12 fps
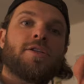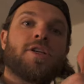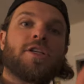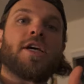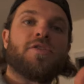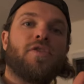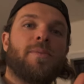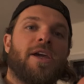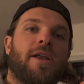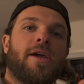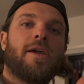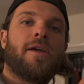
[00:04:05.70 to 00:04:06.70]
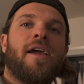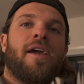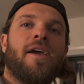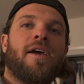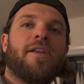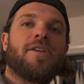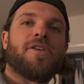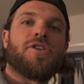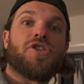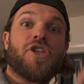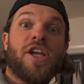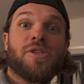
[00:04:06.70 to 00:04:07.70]
Successful meeting and
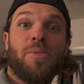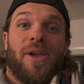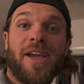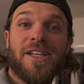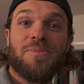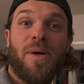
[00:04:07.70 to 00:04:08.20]
change of plans.